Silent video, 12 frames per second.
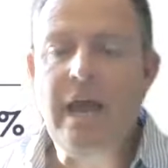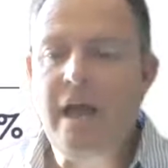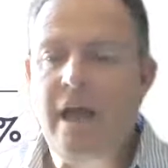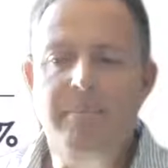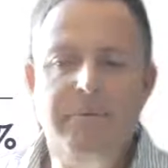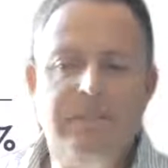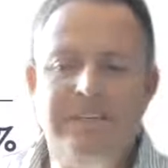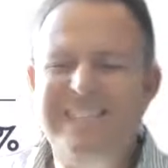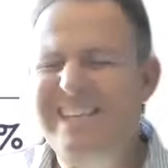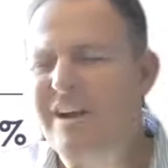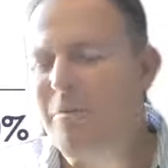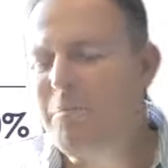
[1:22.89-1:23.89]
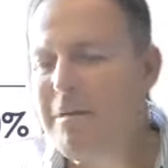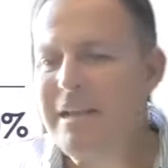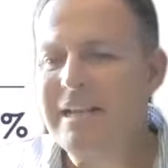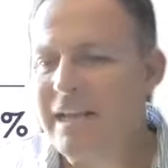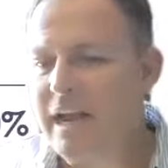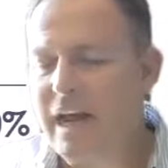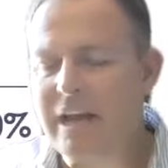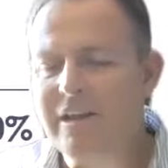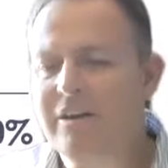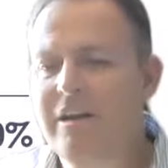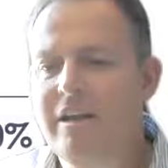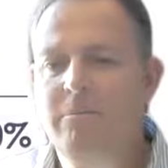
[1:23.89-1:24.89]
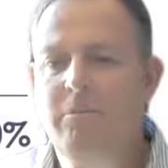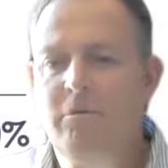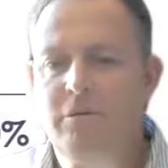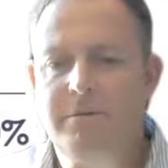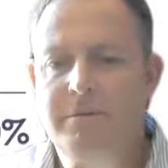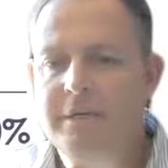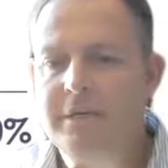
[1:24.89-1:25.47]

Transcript: 100% is they're completely, utterly on board.